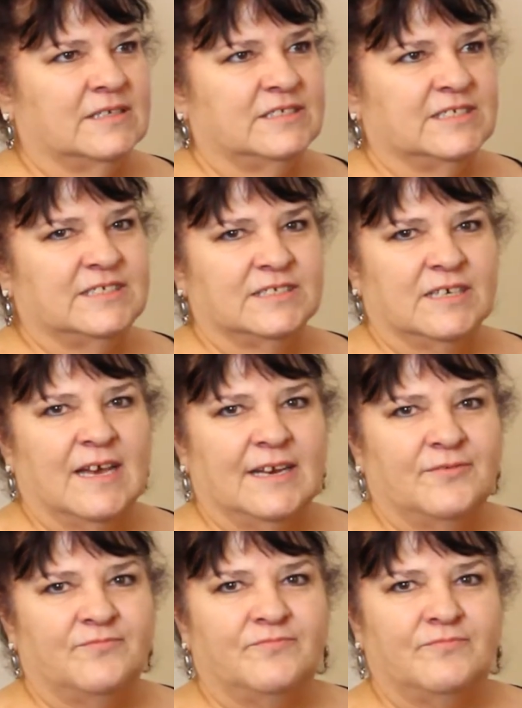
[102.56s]
just kind
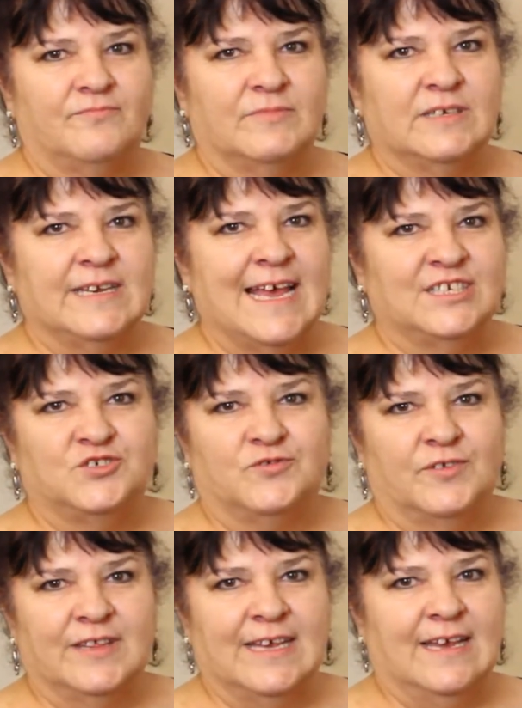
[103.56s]
of a
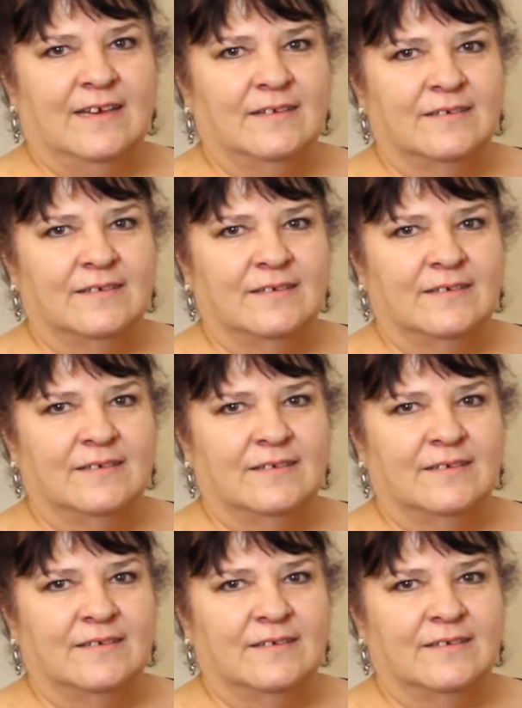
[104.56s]
natural thing.